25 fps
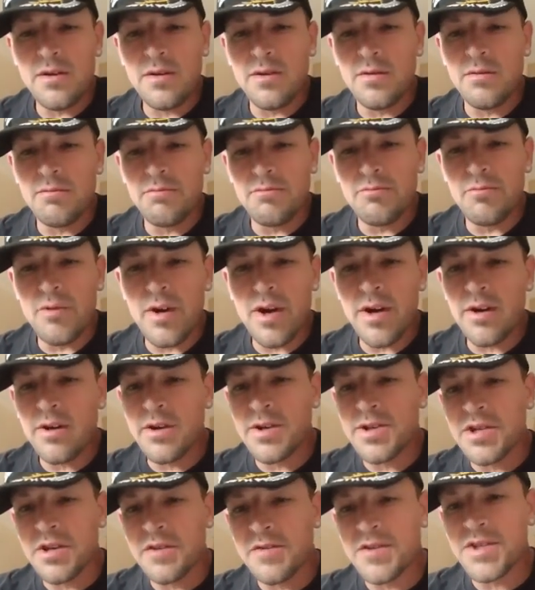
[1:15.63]
You could render
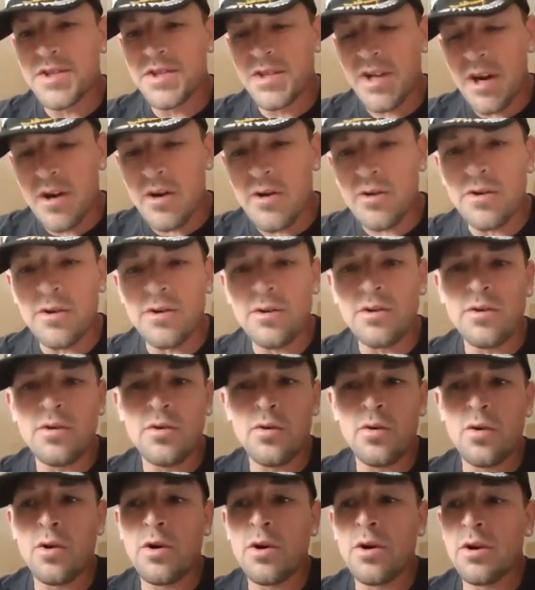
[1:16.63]
yourself sterile
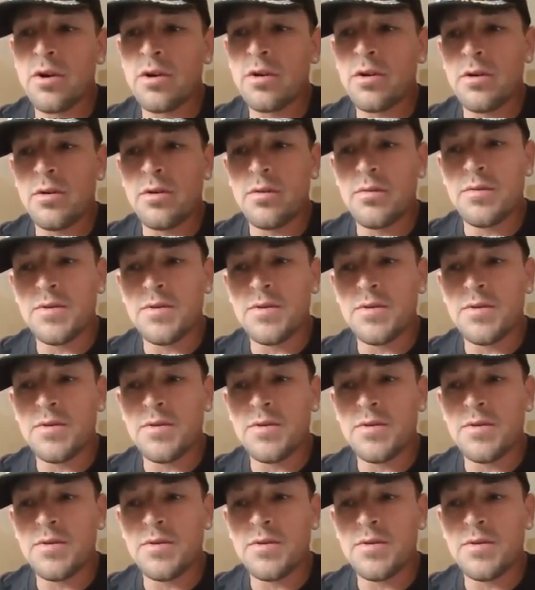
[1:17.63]
or